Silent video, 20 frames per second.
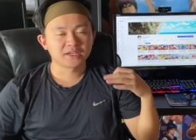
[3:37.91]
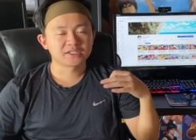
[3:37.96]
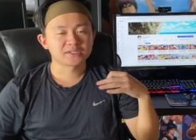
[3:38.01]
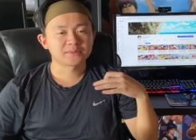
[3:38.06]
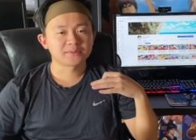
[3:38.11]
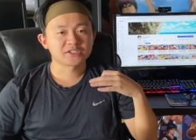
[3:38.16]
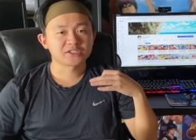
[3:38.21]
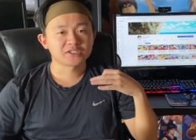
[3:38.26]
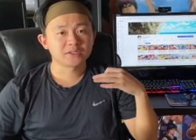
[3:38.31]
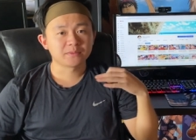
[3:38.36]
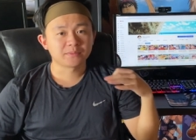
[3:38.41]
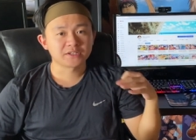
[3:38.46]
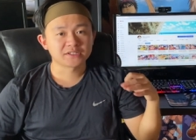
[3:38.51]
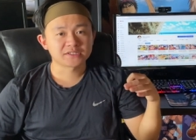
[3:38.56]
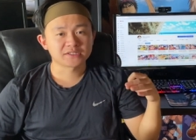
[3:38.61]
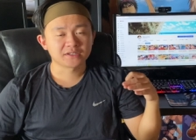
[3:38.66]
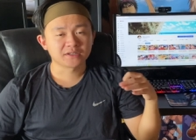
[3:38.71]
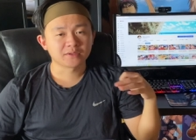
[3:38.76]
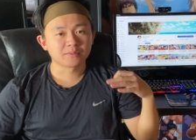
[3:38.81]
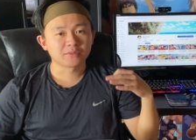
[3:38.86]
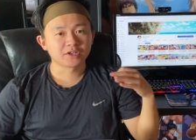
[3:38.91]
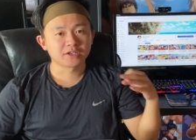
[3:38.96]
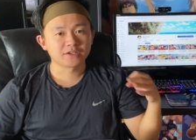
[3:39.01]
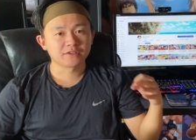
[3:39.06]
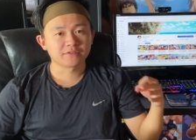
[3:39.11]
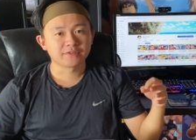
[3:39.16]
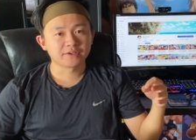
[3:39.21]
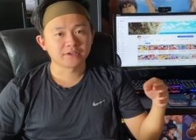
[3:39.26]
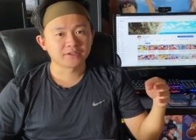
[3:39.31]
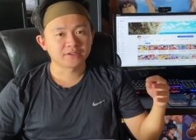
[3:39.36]
especially based on the
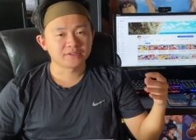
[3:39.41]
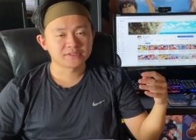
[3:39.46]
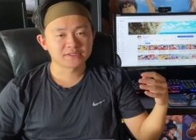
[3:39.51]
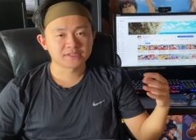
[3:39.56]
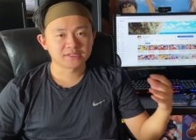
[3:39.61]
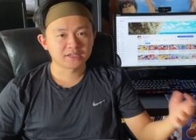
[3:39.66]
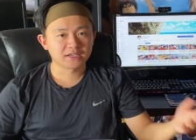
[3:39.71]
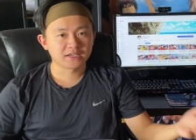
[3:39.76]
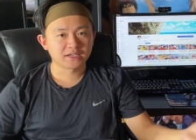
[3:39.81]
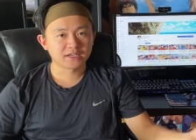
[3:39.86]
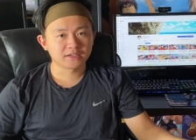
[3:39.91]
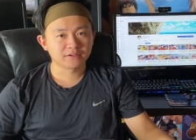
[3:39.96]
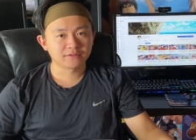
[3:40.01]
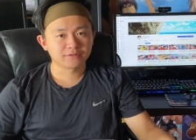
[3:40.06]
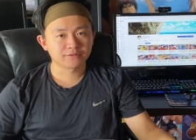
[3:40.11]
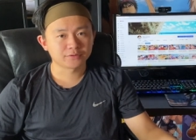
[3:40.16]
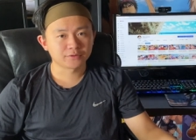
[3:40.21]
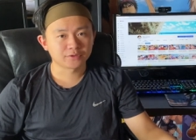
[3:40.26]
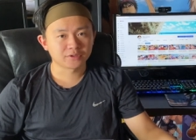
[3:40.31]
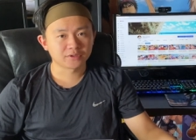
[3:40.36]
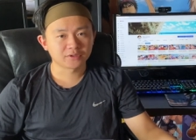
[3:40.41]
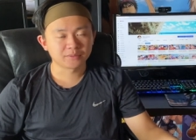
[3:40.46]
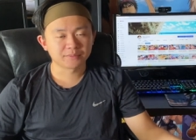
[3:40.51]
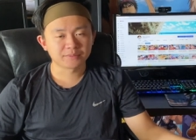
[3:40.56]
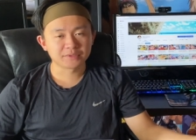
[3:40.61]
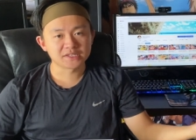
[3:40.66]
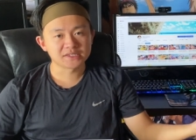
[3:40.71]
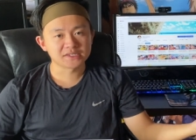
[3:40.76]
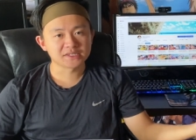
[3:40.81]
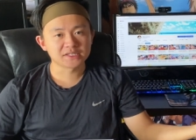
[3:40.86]
market value today for
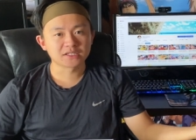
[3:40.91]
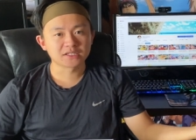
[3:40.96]
PC